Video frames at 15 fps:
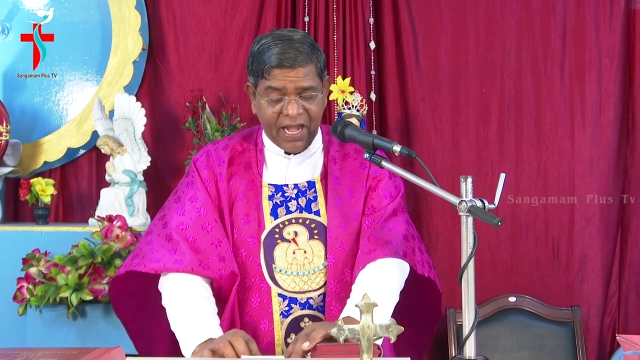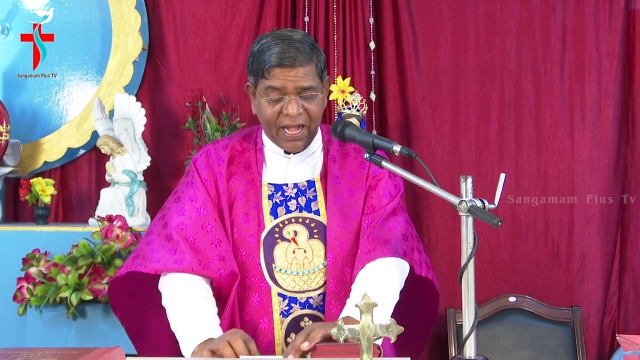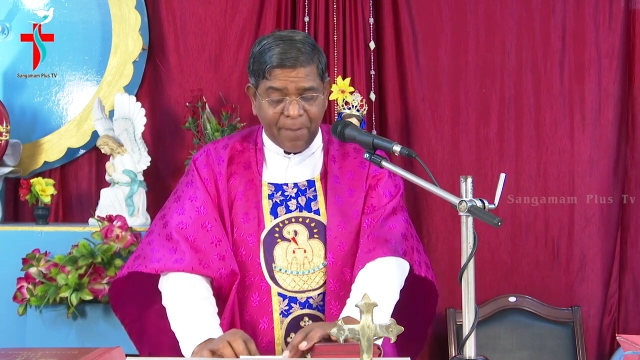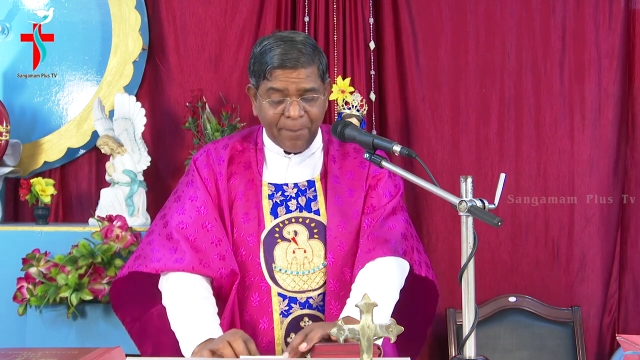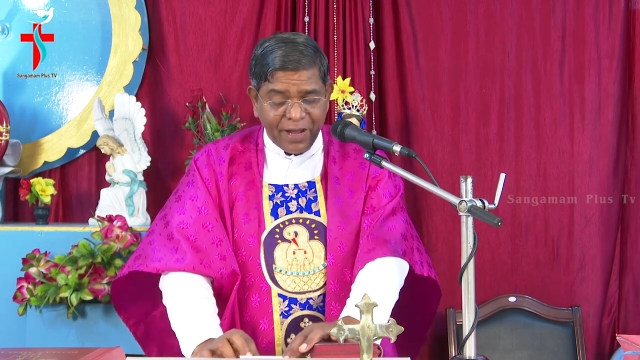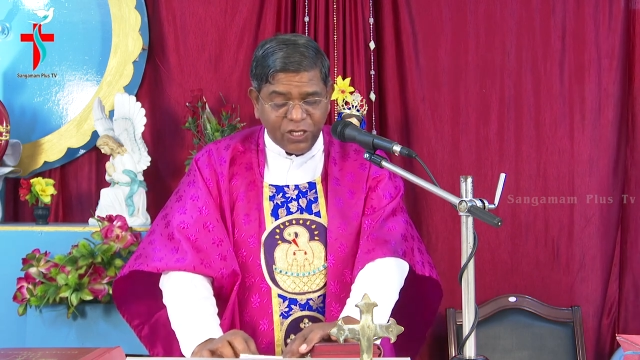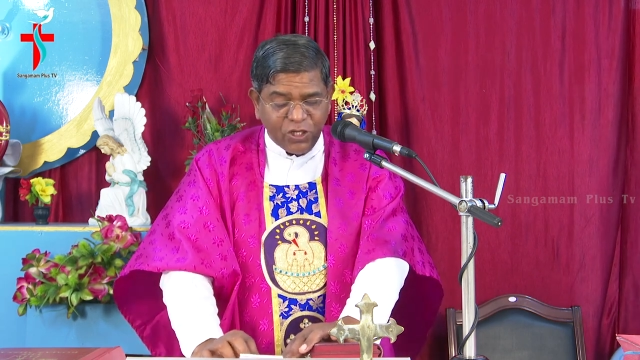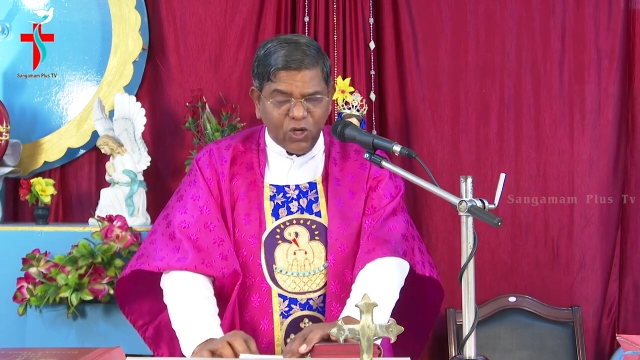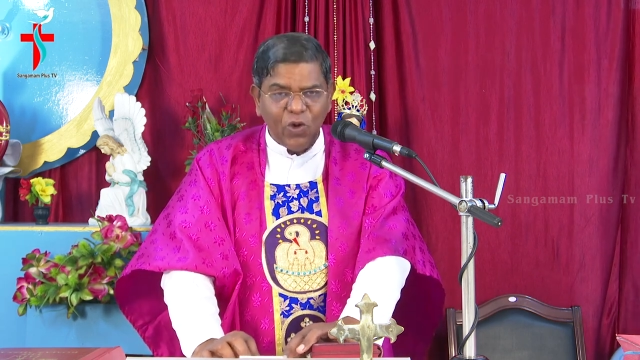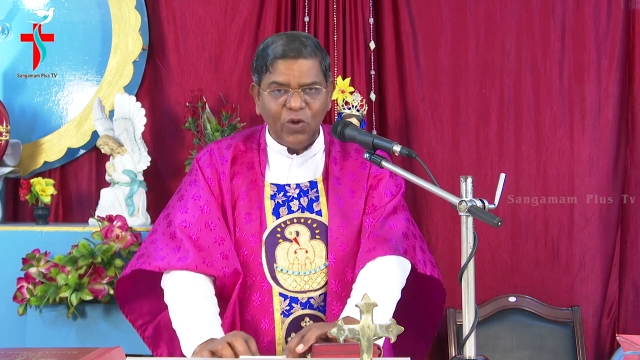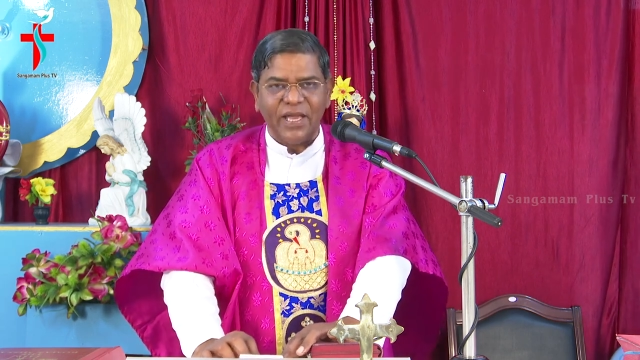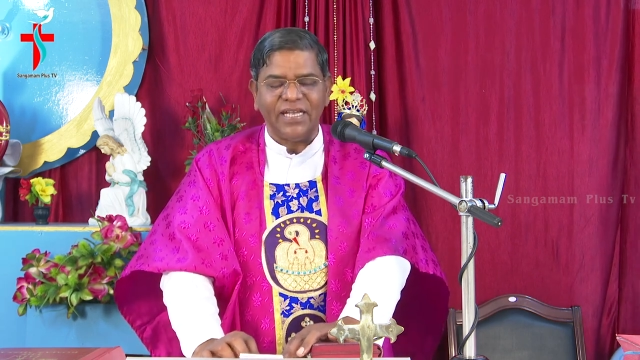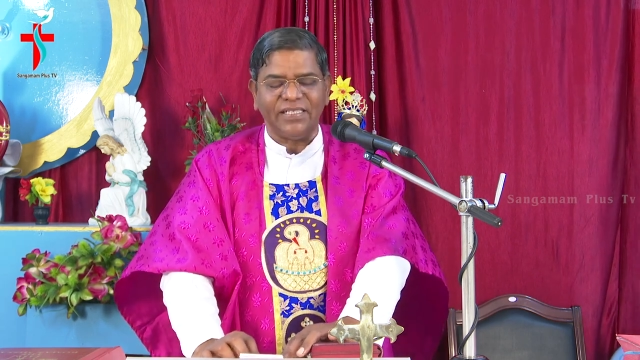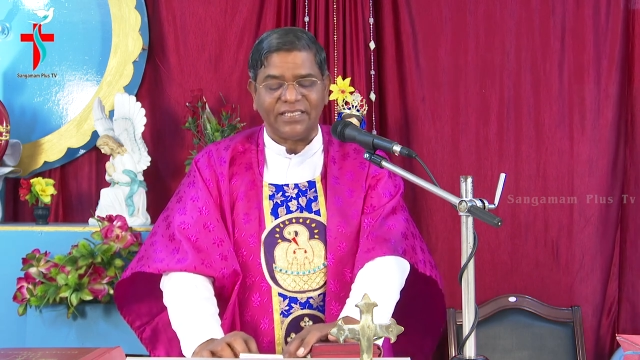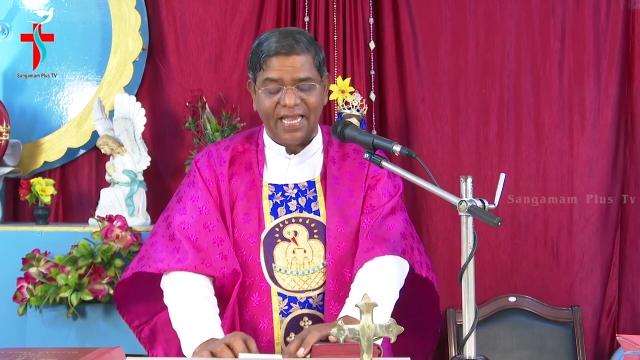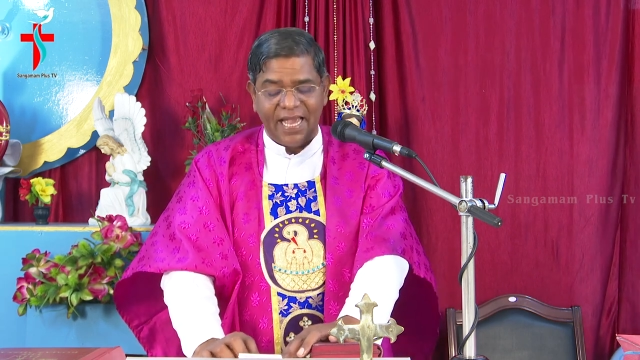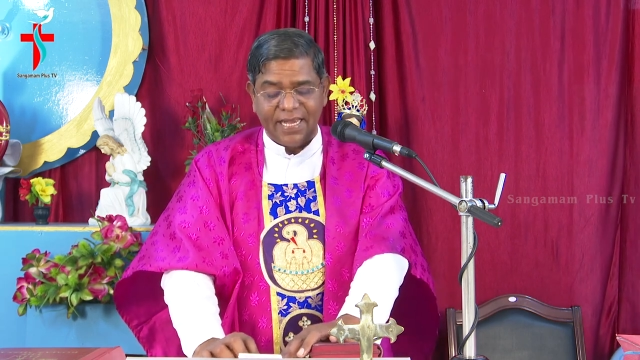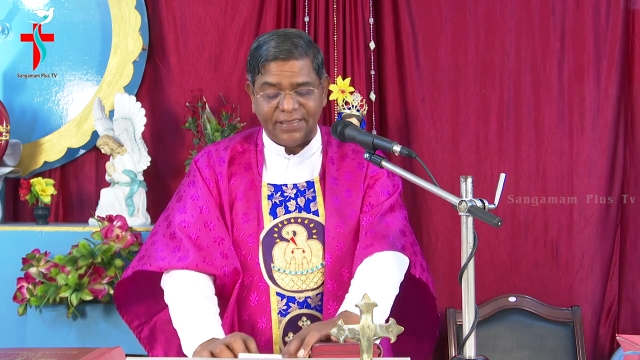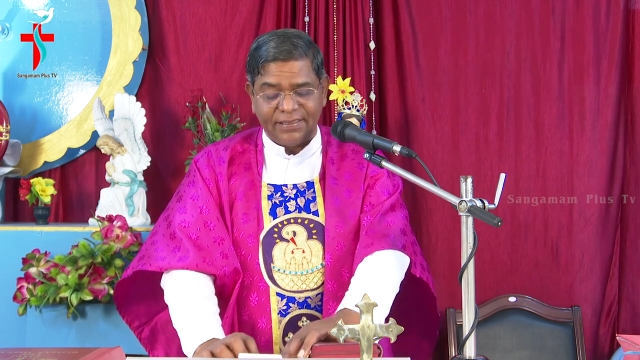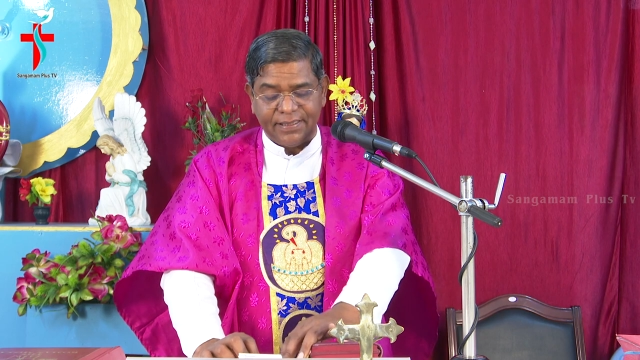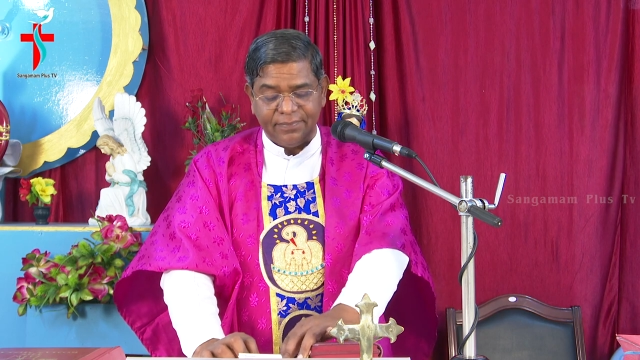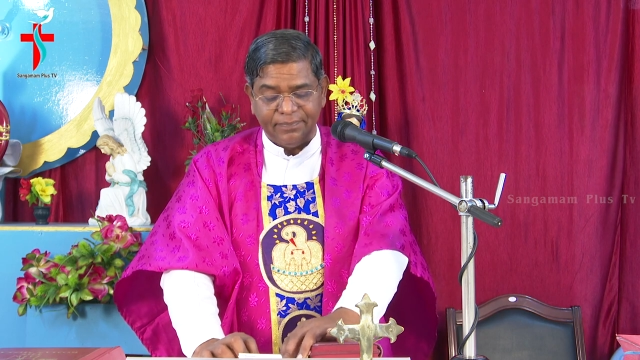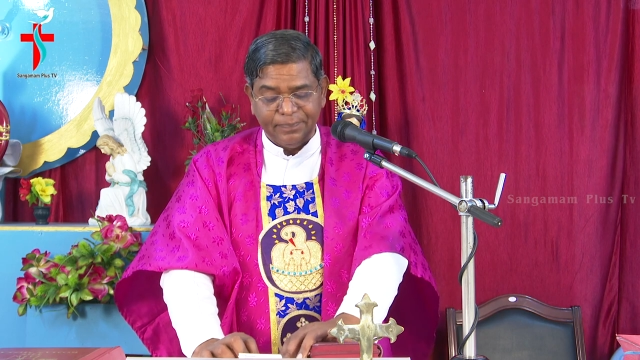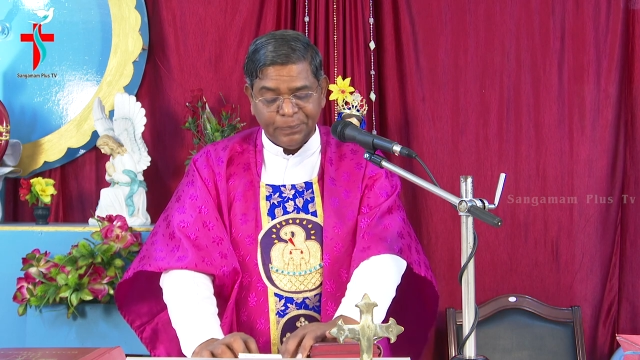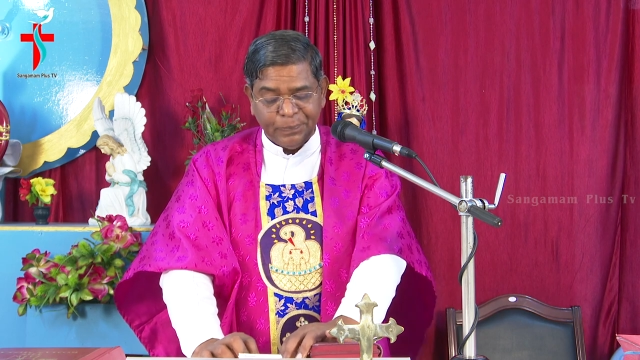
Number 2, he says,